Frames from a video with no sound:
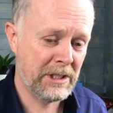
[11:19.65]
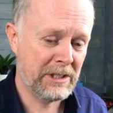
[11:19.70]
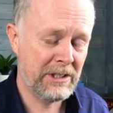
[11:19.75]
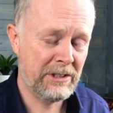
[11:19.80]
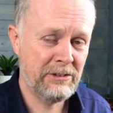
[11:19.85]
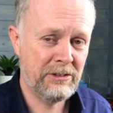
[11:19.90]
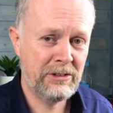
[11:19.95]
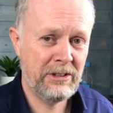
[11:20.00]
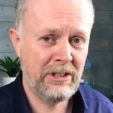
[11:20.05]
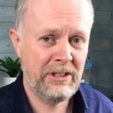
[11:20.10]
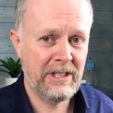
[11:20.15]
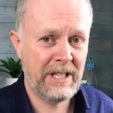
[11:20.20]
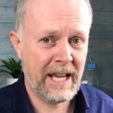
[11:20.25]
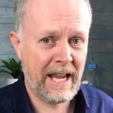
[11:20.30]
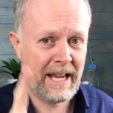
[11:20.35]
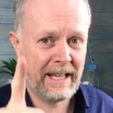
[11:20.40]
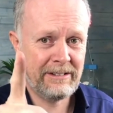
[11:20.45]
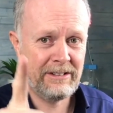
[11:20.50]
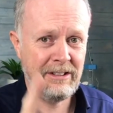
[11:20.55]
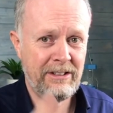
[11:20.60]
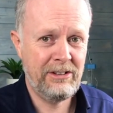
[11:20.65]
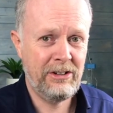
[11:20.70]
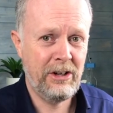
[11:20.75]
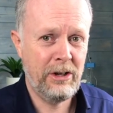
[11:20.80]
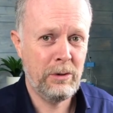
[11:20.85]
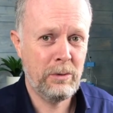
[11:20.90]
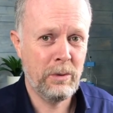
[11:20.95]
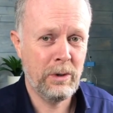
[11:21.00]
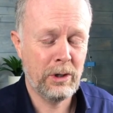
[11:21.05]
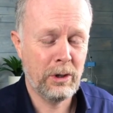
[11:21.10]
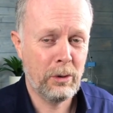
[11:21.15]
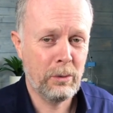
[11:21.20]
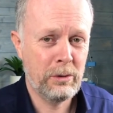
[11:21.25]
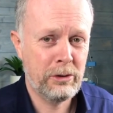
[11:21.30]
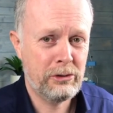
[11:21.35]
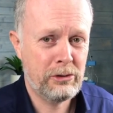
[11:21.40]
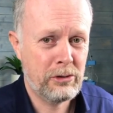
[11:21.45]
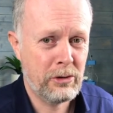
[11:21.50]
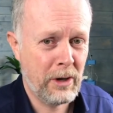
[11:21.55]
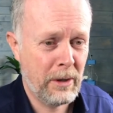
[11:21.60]
concerned, attitude will
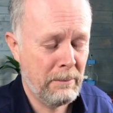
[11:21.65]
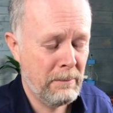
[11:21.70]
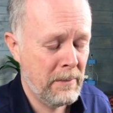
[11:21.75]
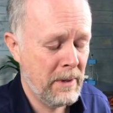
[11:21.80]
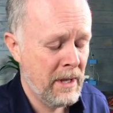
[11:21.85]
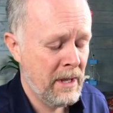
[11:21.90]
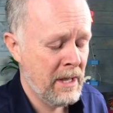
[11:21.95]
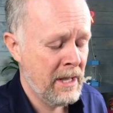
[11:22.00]
always trump